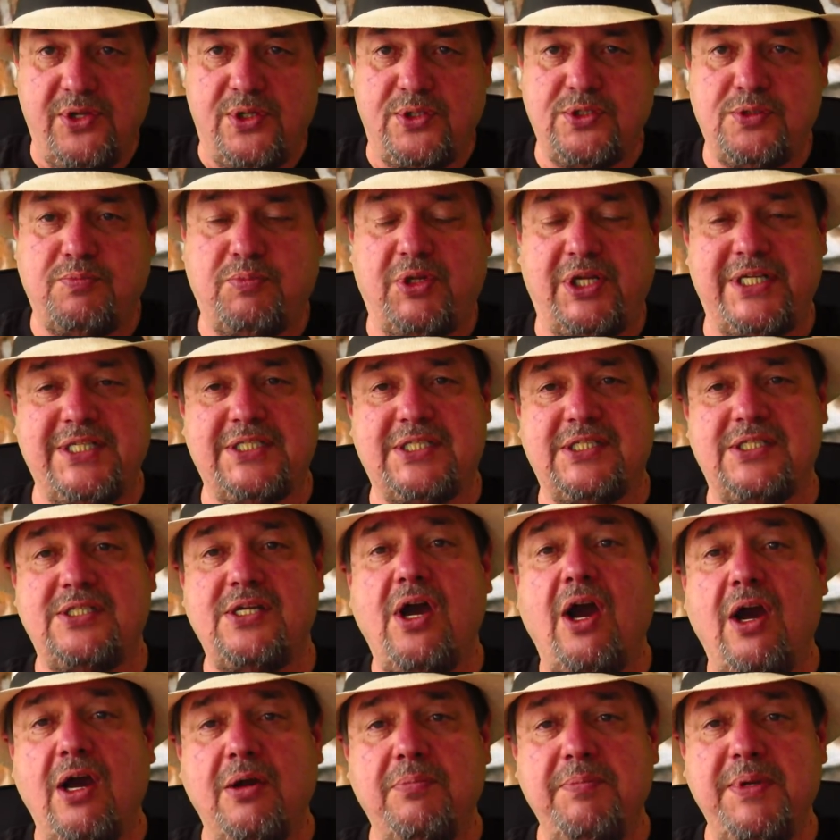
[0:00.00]
those places
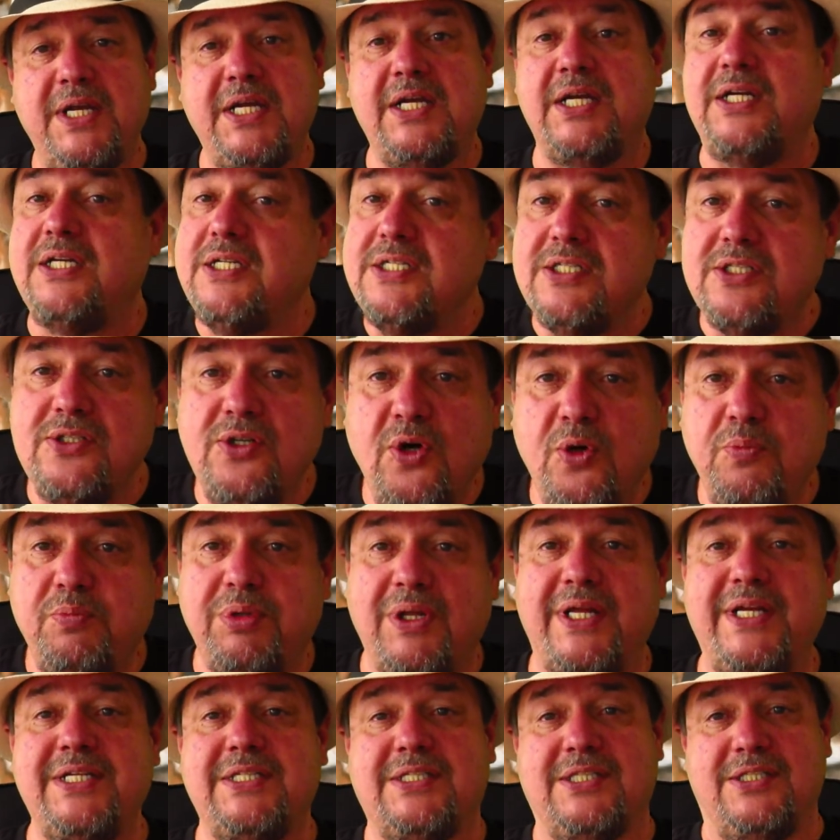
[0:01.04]
are because no
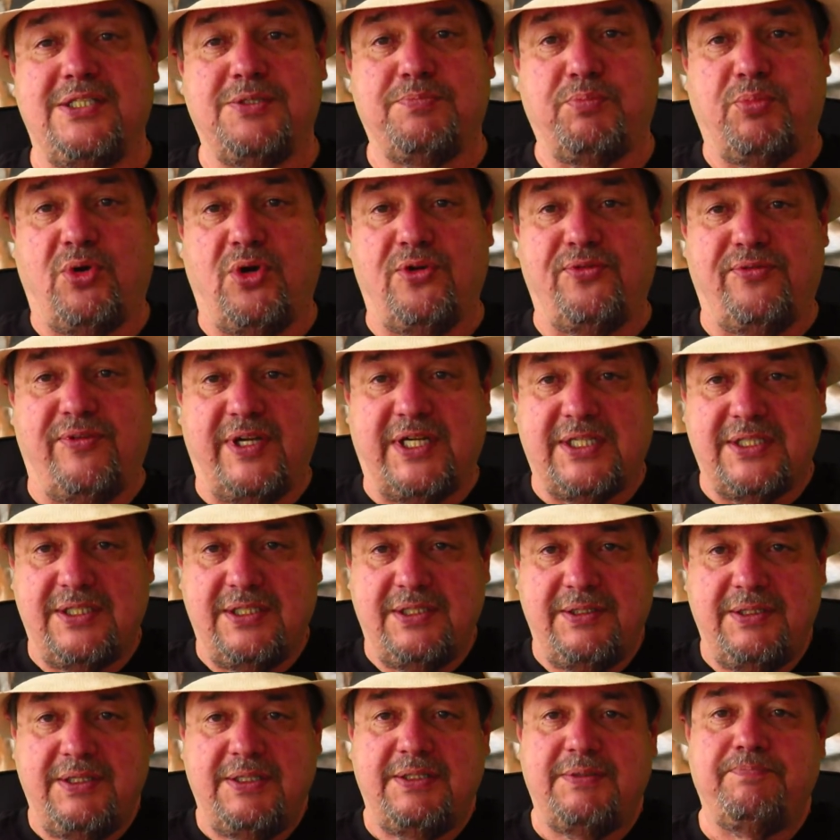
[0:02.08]
place is perfect.
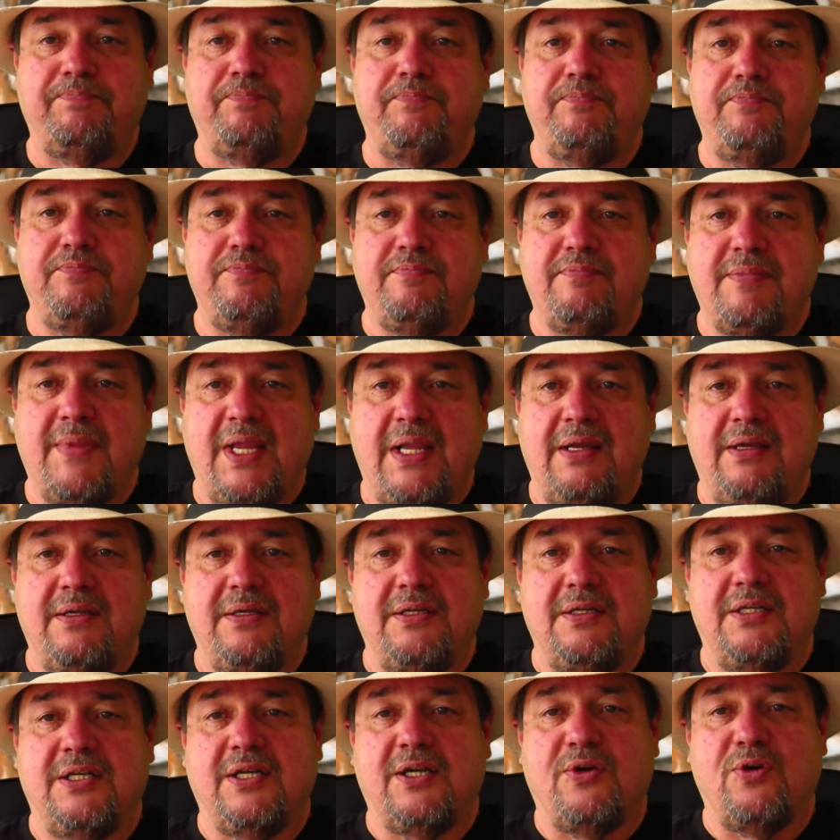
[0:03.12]

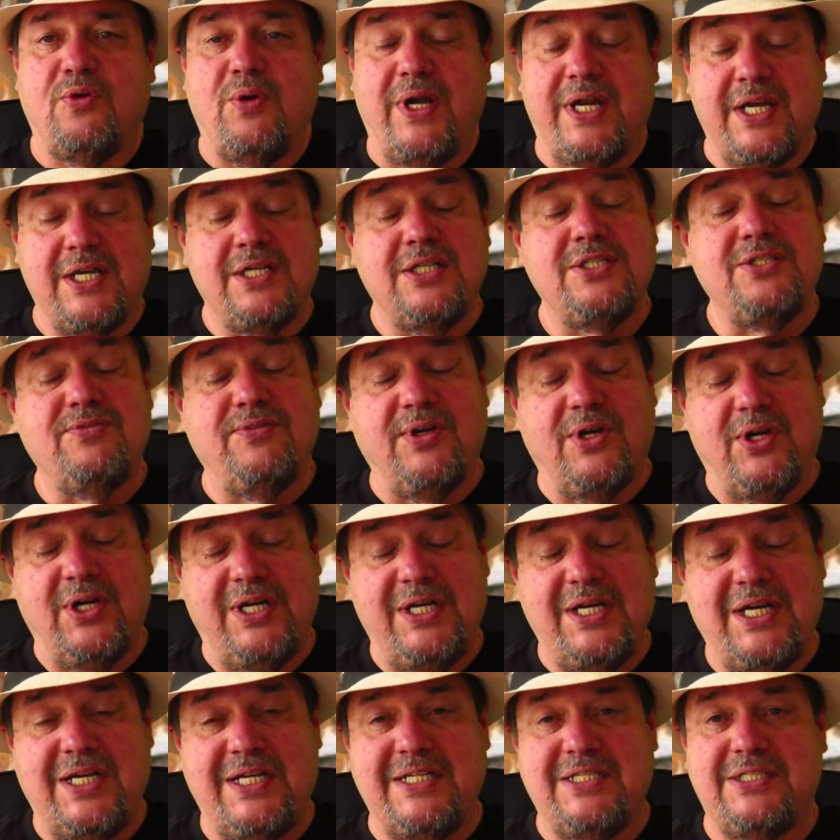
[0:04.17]
Cuenca is very
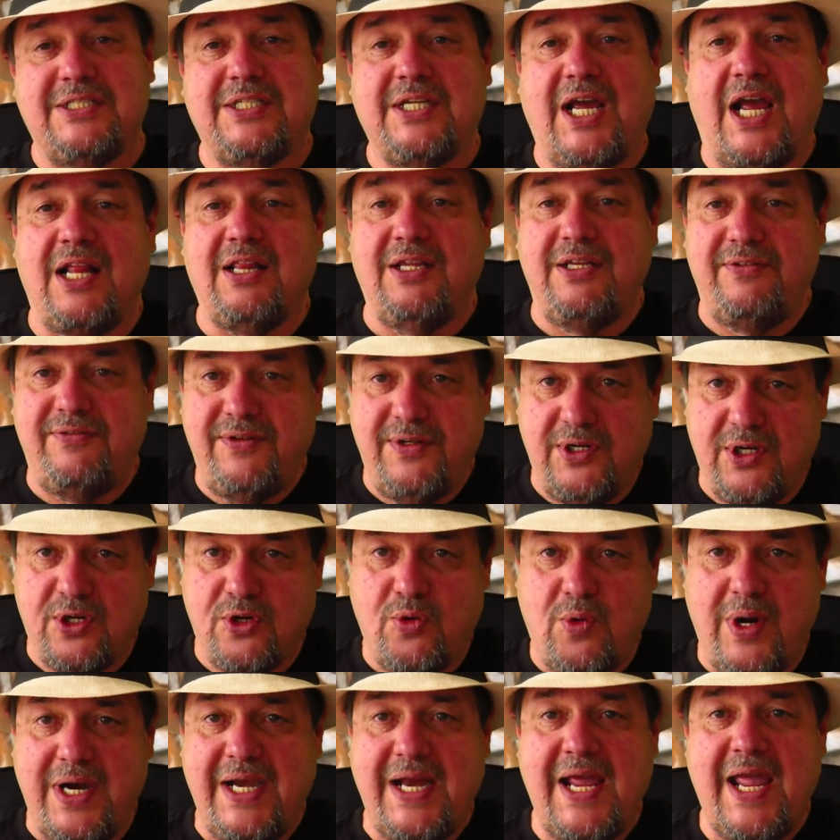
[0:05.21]
nice. I live here
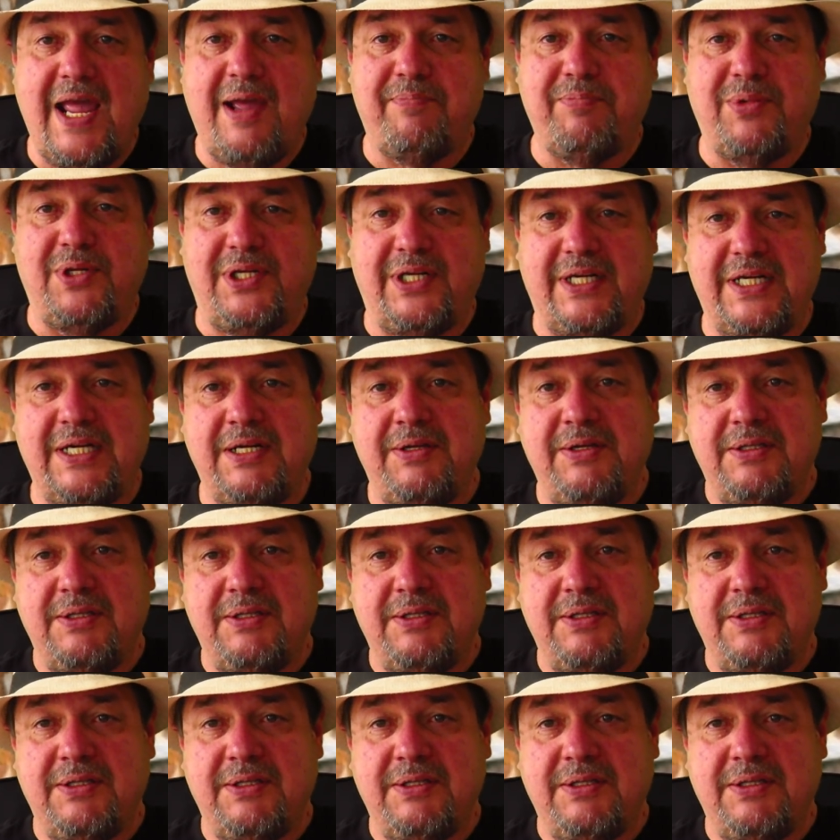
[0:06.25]
quite happily.